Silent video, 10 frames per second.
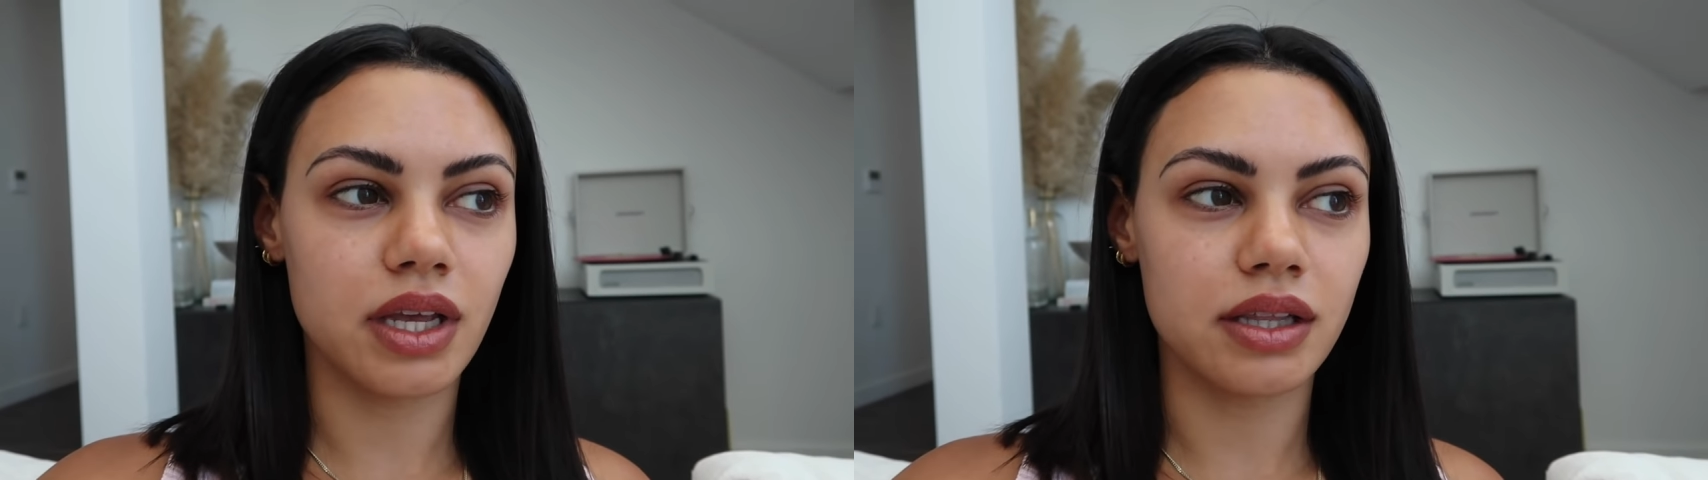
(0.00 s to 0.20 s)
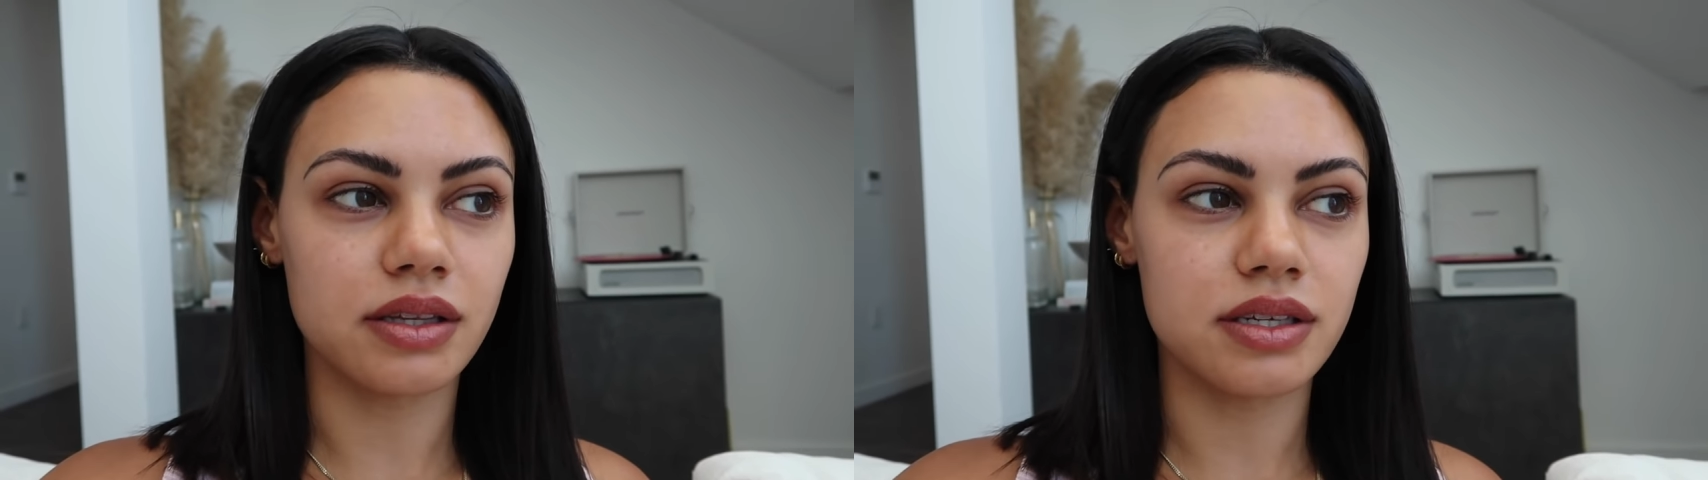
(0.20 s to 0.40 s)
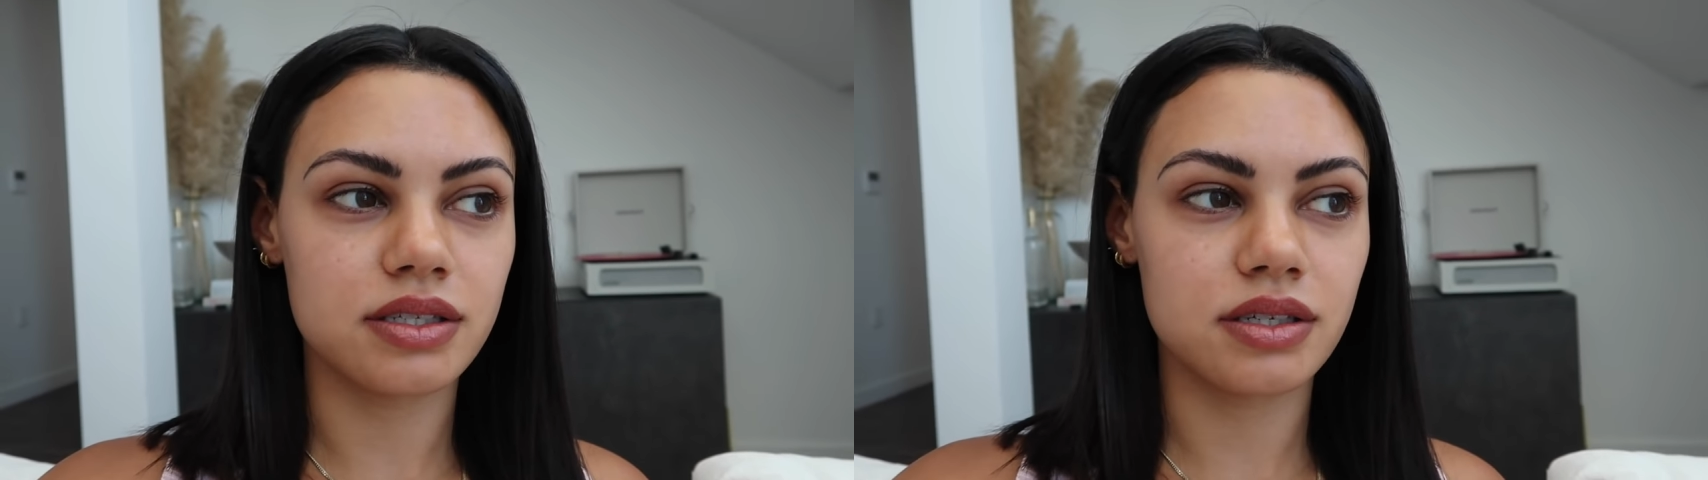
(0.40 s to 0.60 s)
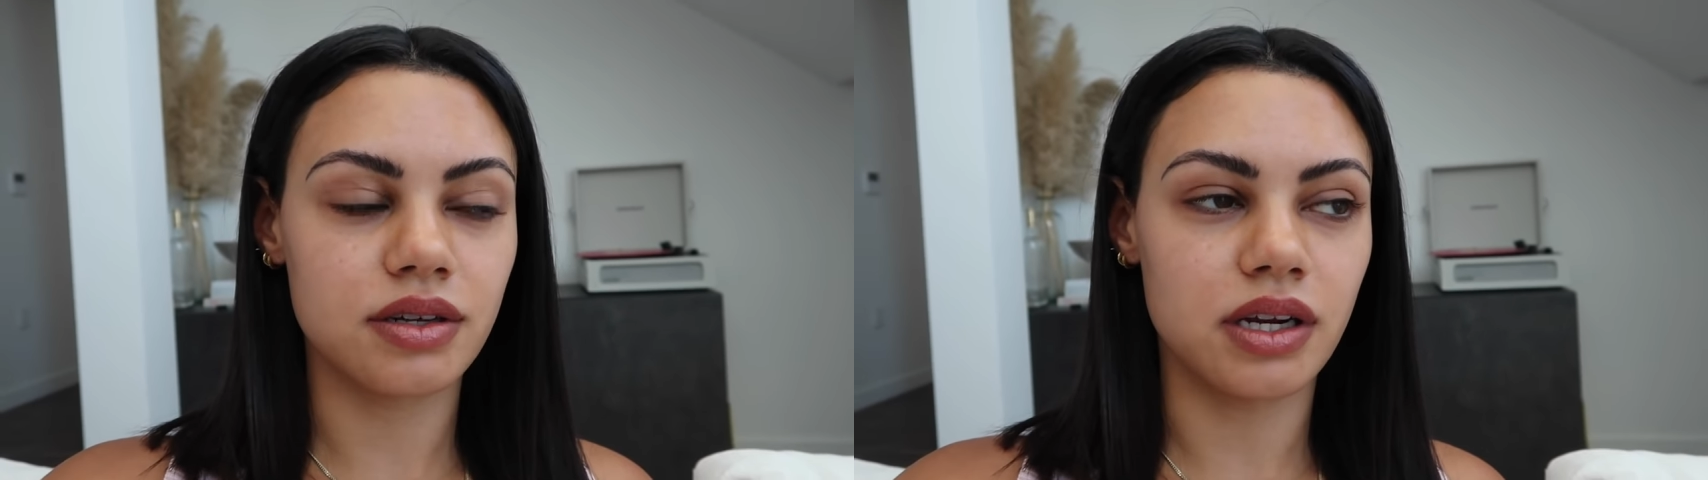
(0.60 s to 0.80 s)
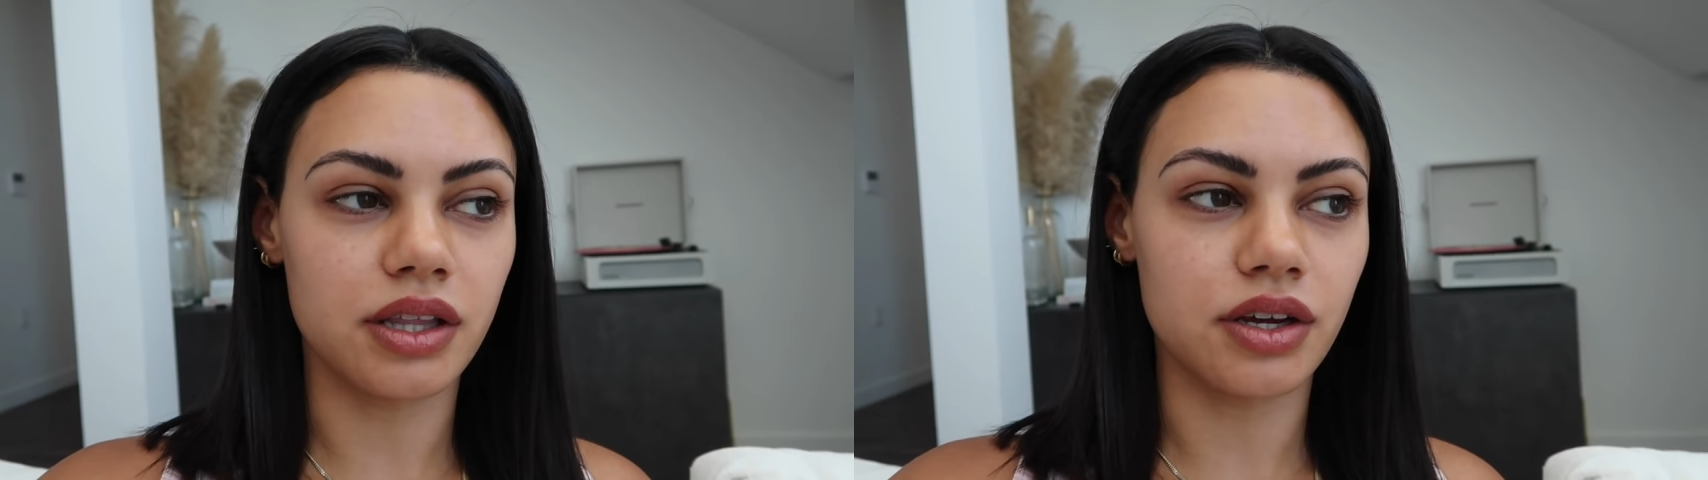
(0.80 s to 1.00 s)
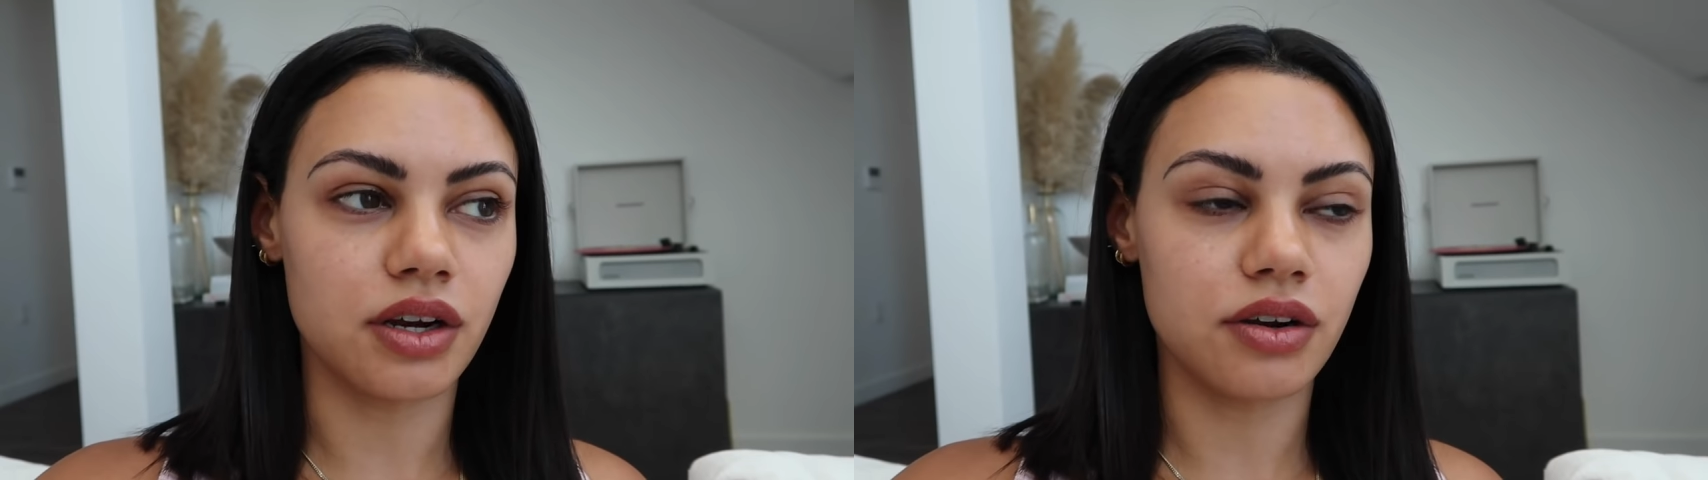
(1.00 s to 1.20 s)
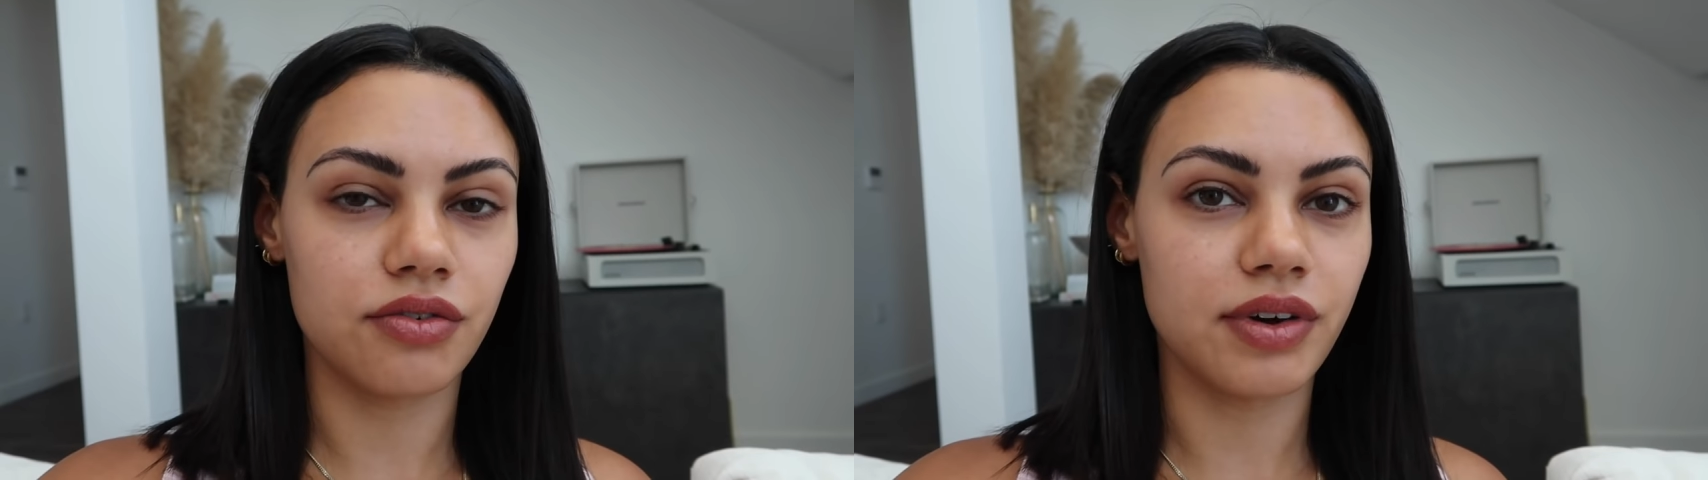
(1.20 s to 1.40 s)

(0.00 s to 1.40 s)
at least another